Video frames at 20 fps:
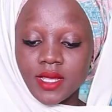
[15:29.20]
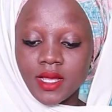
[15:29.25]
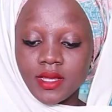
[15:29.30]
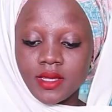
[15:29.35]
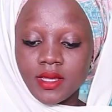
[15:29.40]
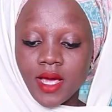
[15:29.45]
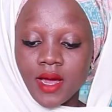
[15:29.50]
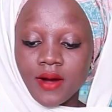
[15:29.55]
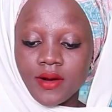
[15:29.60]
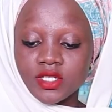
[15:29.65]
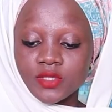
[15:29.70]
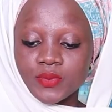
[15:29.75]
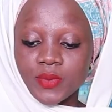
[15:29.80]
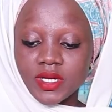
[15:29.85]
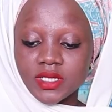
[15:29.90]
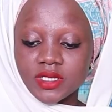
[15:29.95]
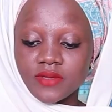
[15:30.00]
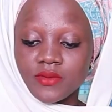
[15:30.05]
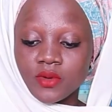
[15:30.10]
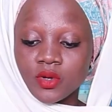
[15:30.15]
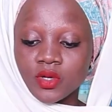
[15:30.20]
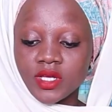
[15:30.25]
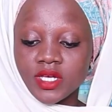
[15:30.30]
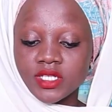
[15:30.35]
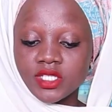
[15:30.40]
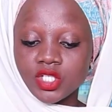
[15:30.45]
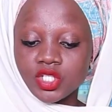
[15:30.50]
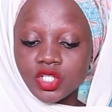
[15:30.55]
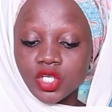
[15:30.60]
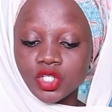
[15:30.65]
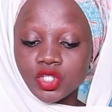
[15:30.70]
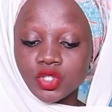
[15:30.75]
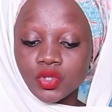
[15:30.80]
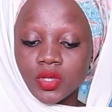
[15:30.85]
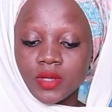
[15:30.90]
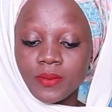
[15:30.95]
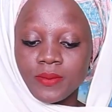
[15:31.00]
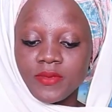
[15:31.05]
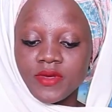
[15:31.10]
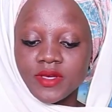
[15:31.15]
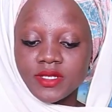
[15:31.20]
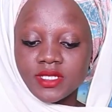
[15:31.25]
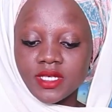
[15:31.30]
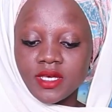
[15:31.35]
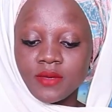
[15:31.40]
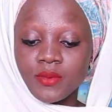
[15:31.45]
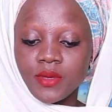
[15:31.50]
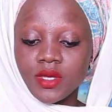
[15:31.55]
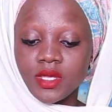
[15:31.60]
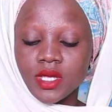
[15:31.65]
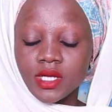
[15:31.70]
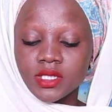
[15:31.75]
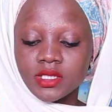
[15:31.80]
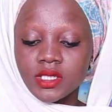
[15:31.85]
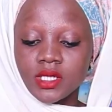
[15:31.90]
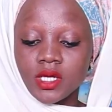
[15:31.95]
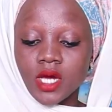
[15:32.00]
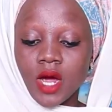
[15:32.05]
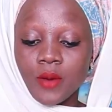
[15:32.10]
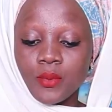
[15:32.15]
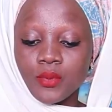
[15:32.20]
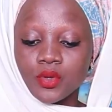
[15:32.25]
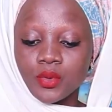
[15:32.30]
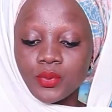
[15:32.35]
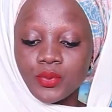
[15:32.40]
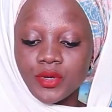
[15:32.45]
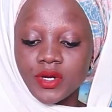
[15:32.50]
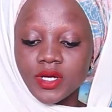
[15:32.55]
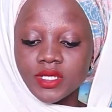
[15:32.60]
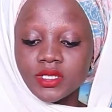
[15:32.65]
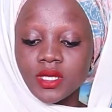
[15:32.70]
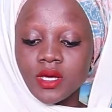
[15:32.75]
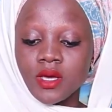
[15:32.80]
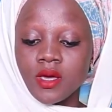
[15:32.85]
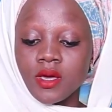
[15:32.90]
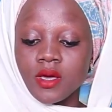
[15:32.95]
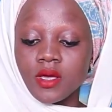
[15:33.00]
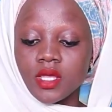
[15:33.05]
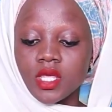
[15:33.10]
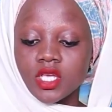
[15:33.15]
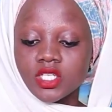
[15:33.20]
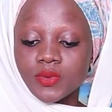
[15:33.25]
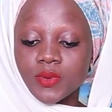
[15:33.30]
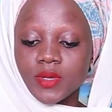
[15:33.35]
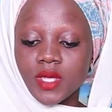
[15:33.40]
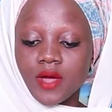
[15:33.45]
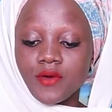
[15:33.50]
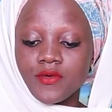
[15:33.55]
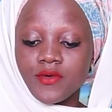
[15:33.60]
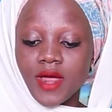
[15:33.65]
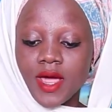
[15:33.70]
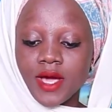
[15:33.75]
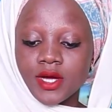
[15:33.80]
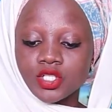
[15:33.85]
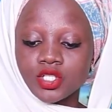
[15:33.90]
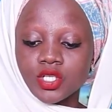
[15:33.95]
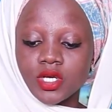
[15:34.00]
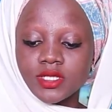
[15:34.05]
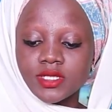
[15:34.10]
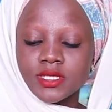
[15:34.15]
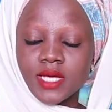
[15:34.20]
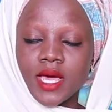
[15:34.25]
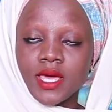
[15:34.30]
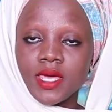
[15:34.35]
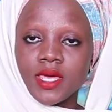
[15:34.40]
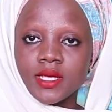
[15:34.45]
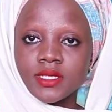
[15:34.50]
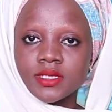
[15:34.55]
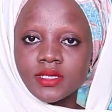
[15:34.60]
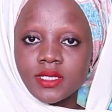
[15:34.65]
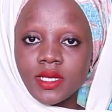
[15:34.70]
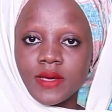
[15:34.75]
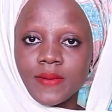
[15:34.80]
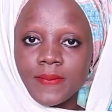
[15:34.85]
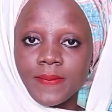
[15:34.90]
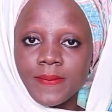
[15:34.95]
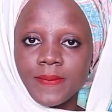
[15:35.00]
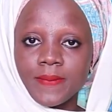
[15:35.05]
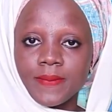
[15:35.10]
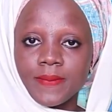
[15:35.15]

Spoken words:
that their respective organizations should meet immediately appropriate disciplinary actions against them.